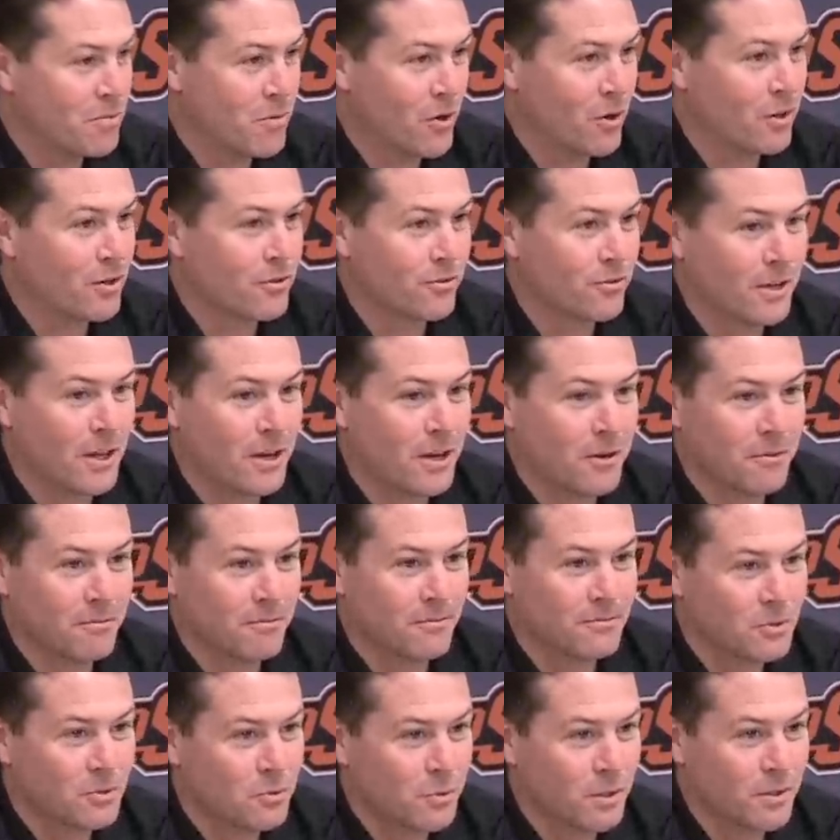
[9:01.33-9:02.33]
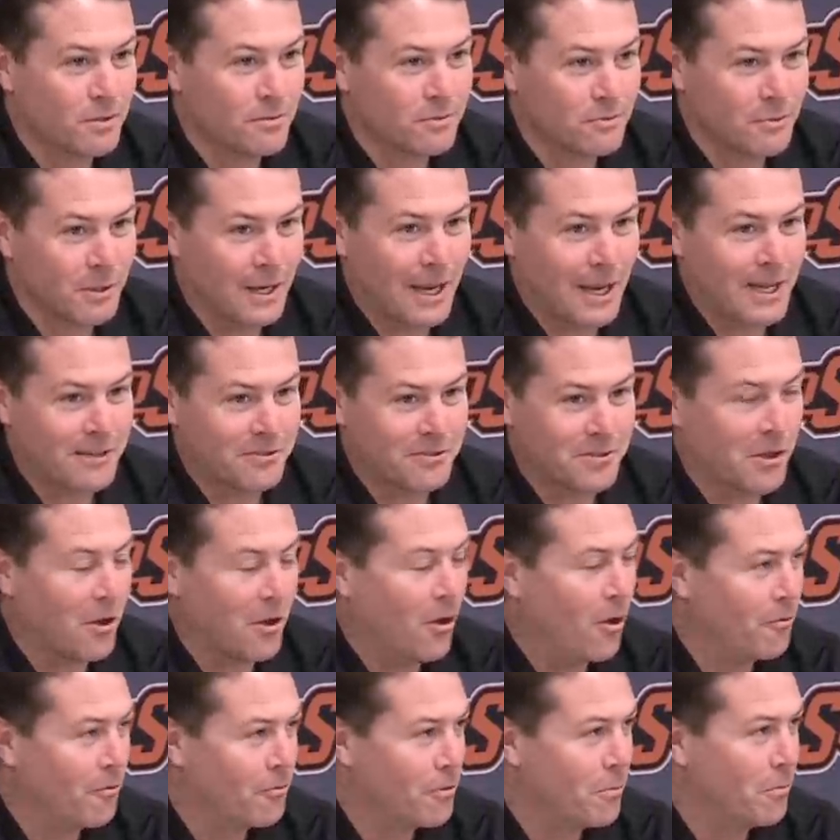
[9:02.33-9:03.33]
Marcus got to quit relaxing
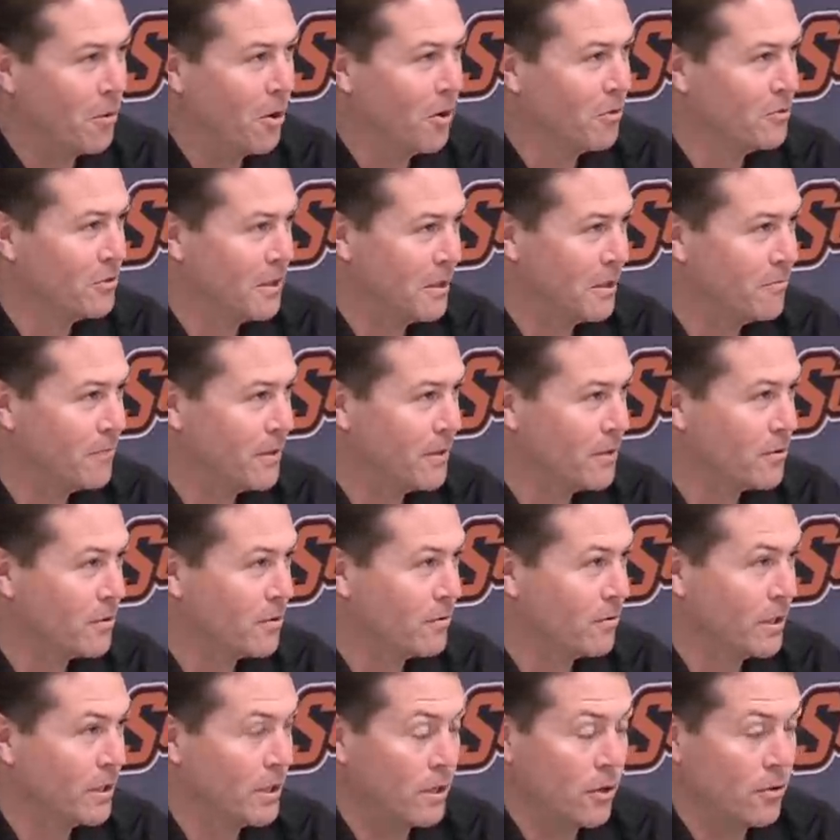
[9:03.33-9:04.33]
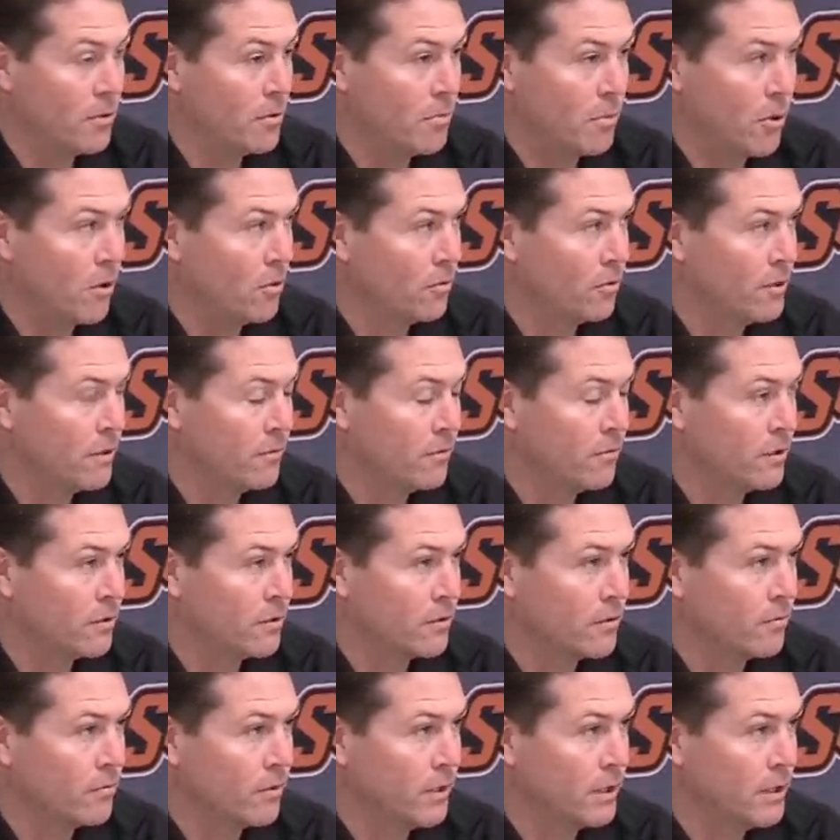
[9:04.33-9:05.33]
off the ball defensively. On the ball
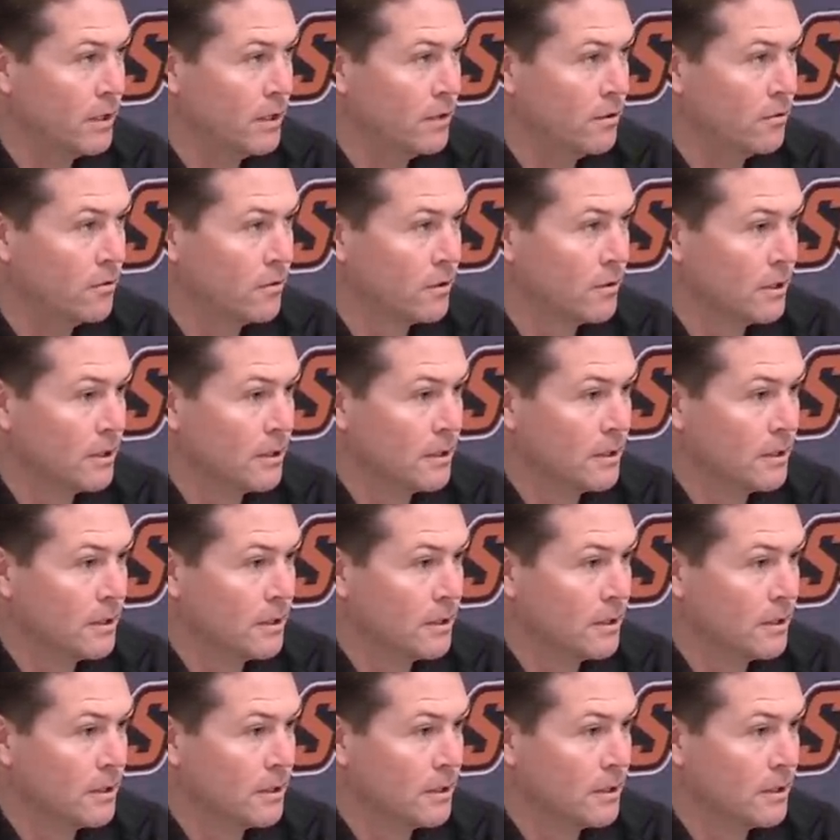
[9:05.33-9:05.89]
defensively, he's